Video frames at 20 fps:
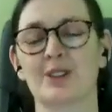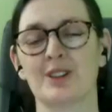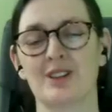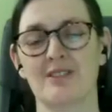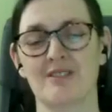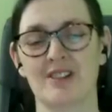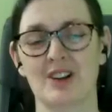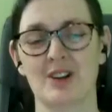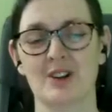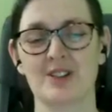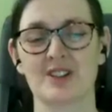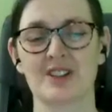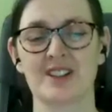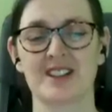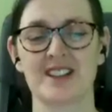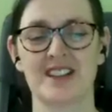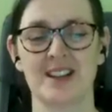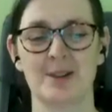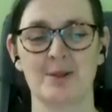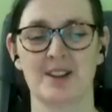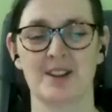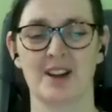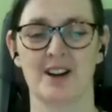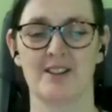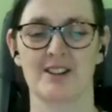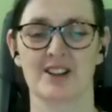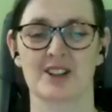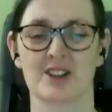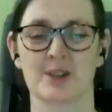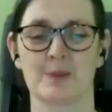curiosity with
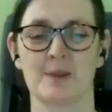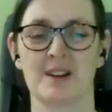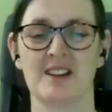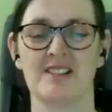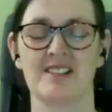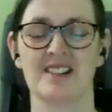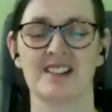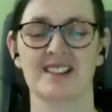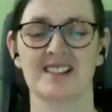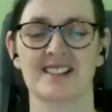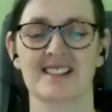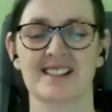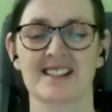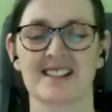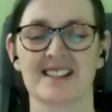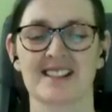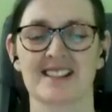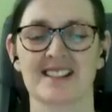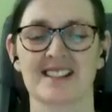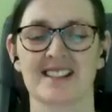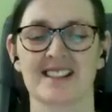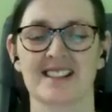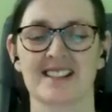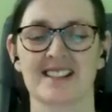our experience,